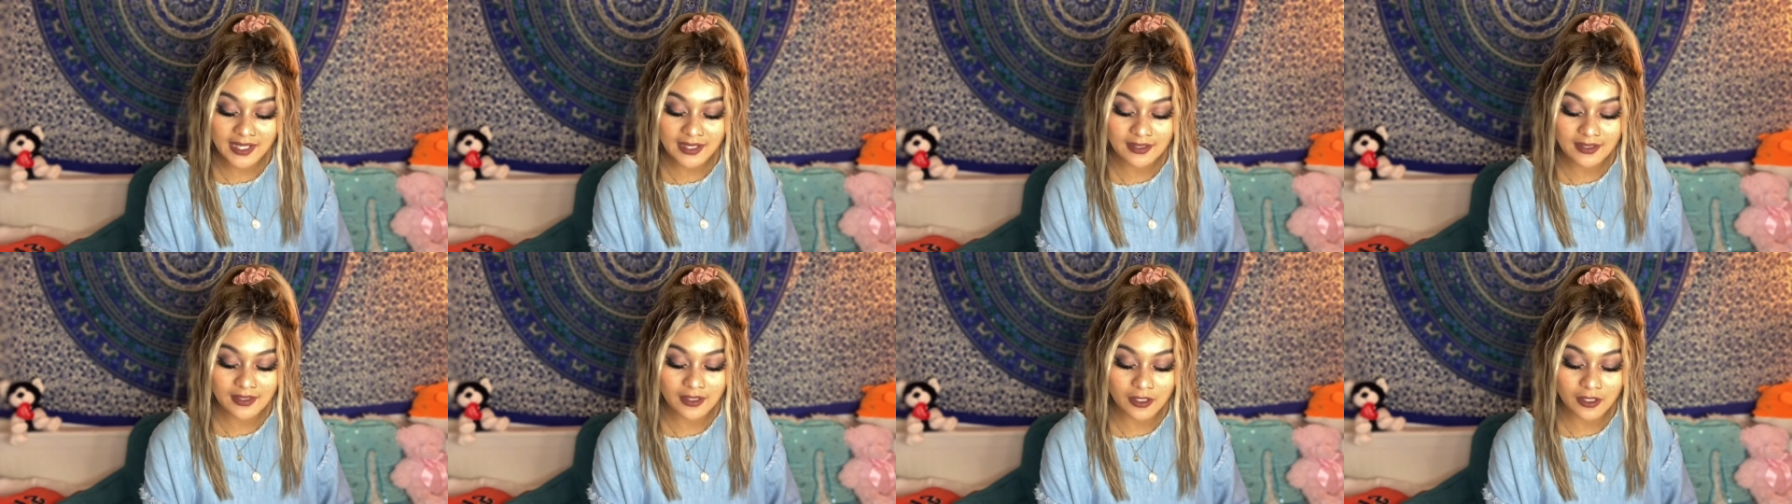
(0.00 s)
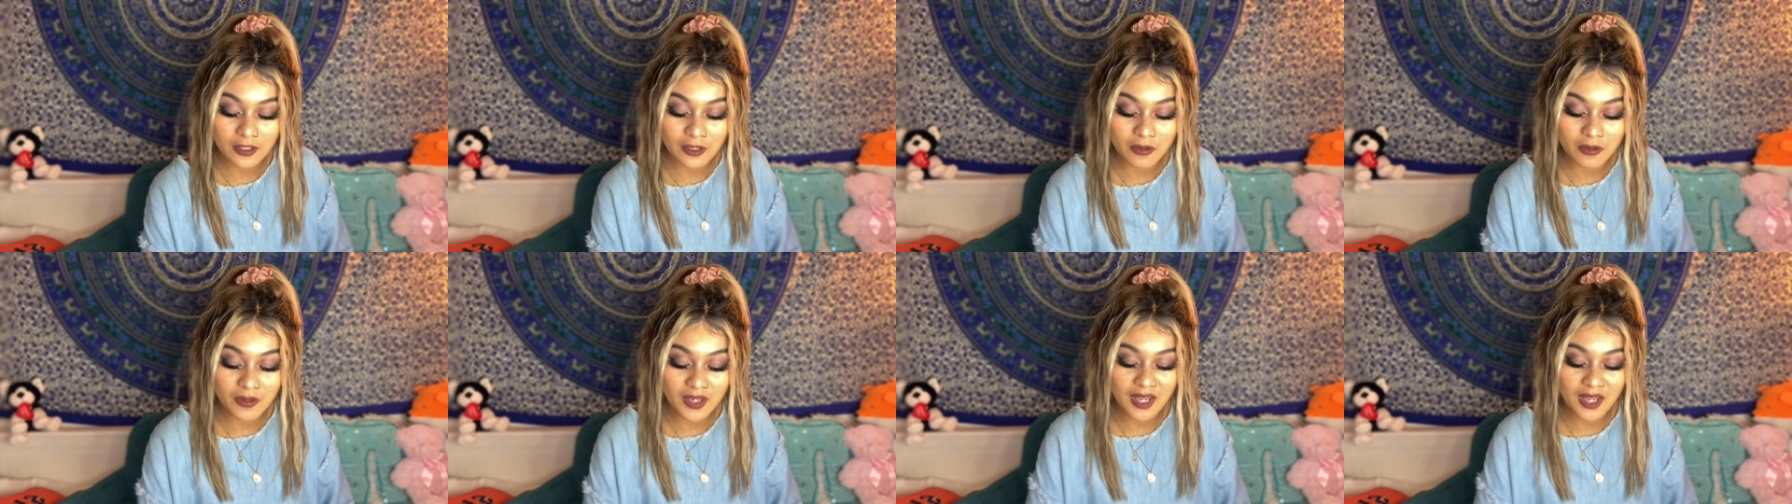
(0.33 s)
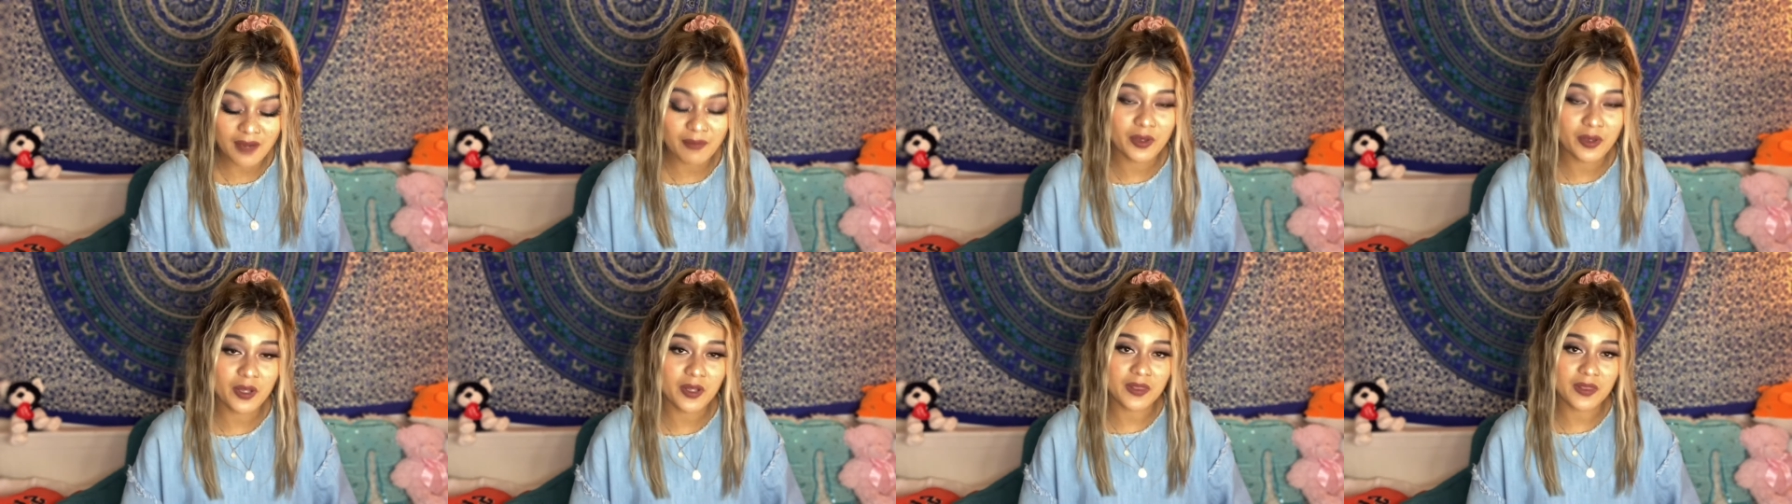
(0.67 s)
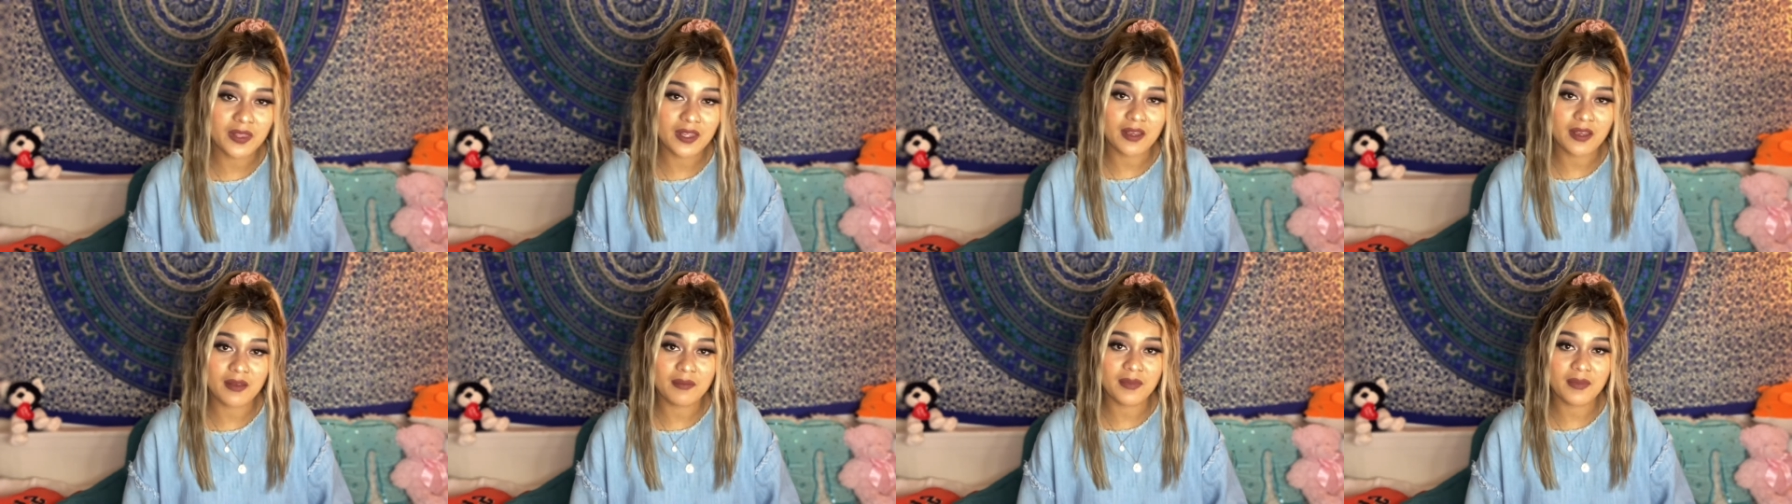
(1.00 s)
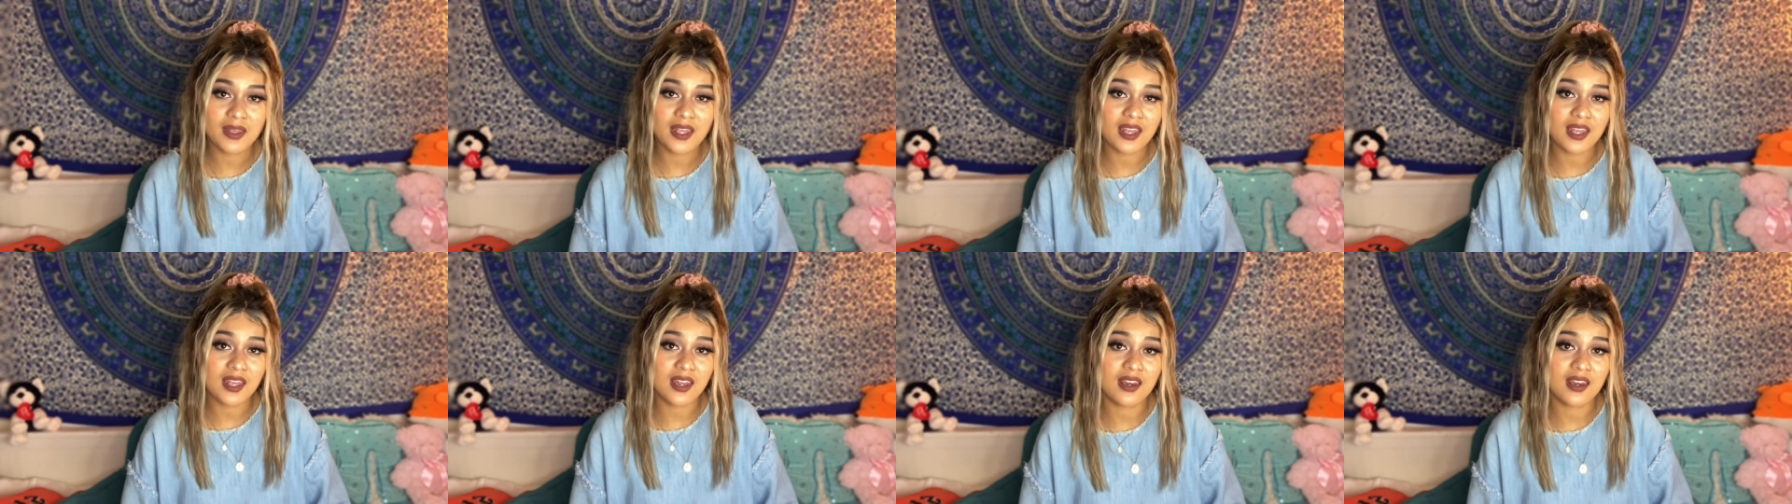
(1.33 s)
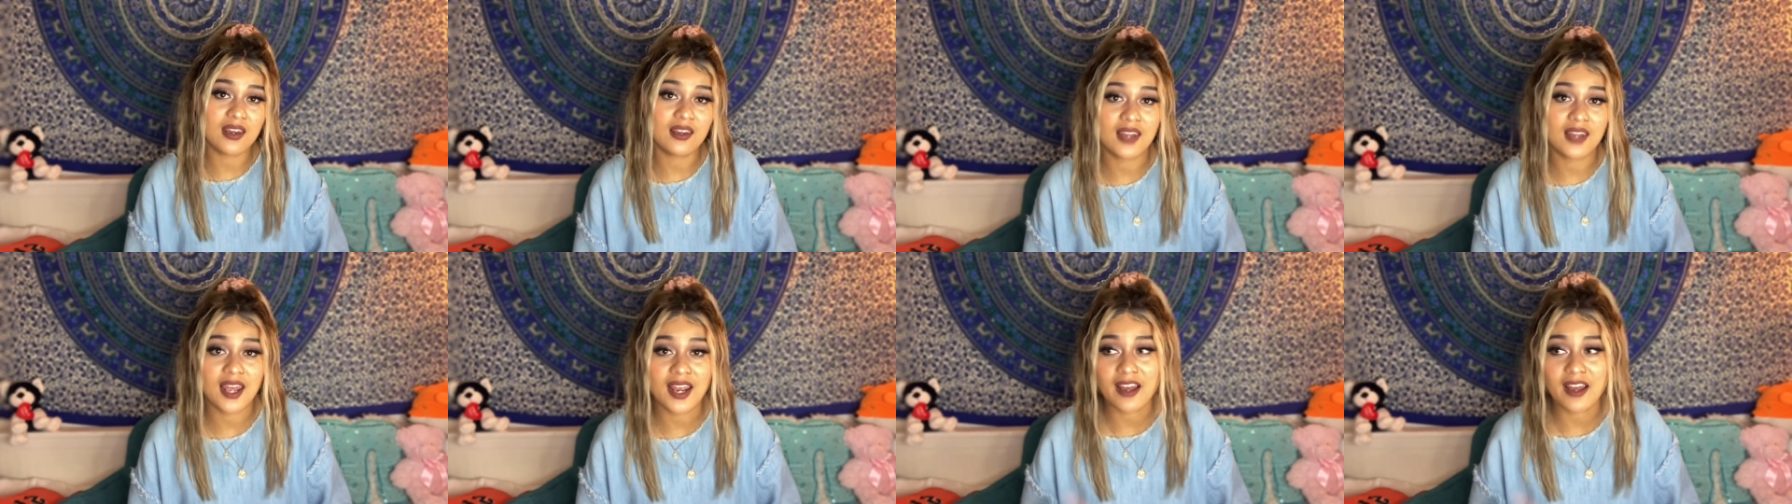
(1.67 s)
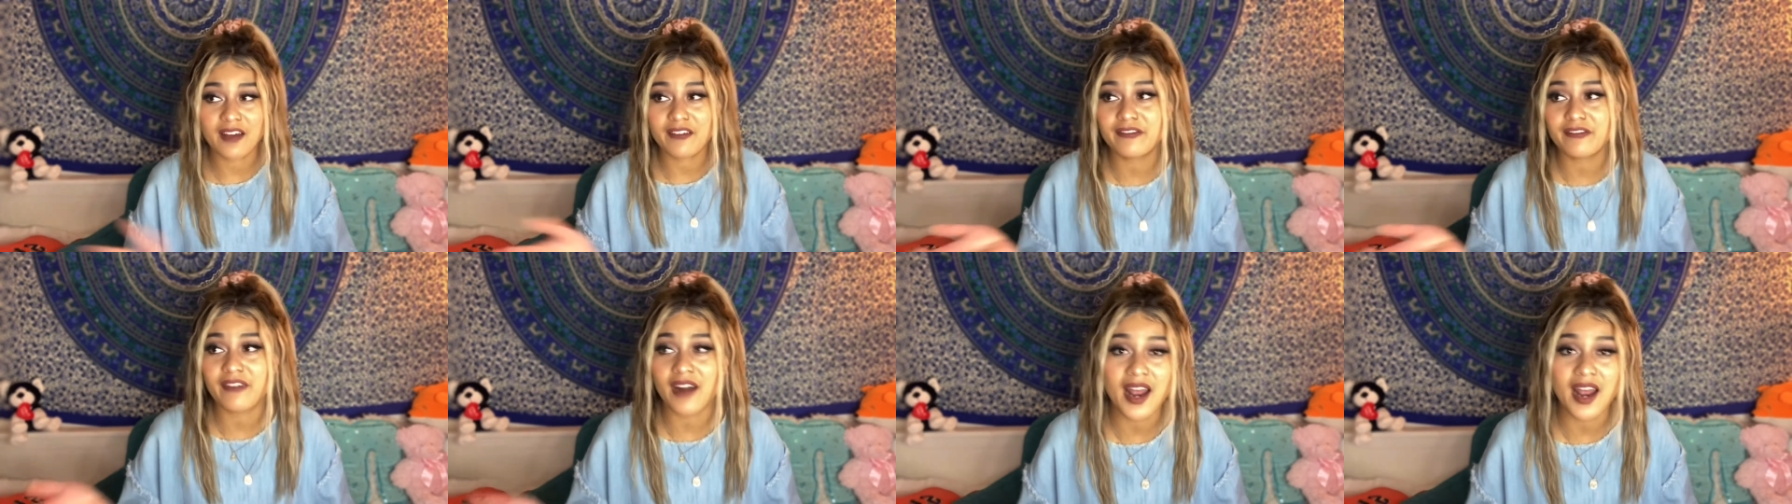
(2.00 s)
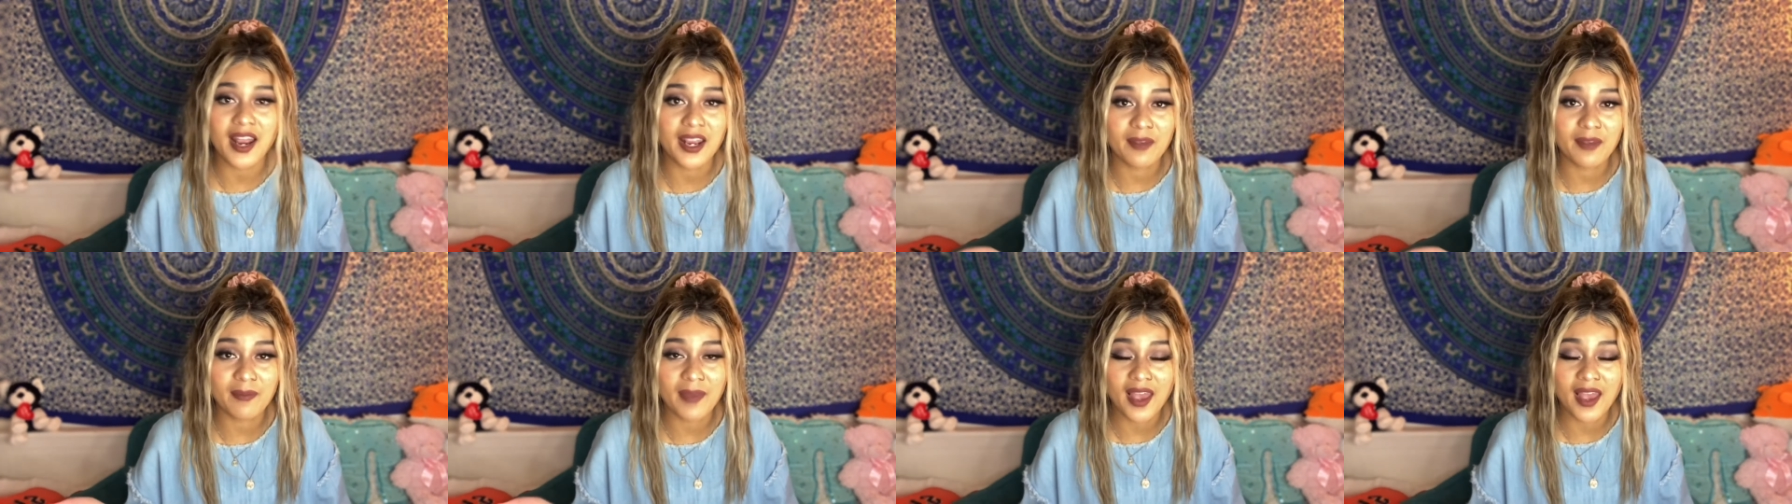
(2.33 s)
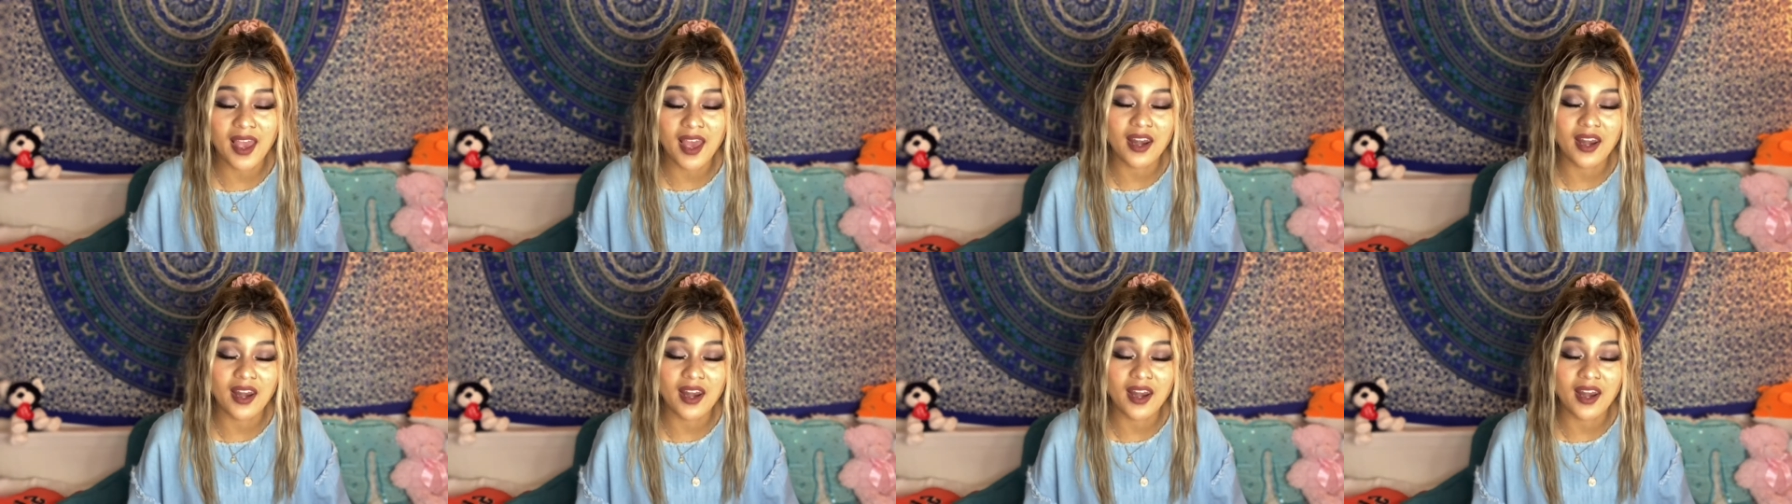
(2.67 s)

you can put them in like a frying pan.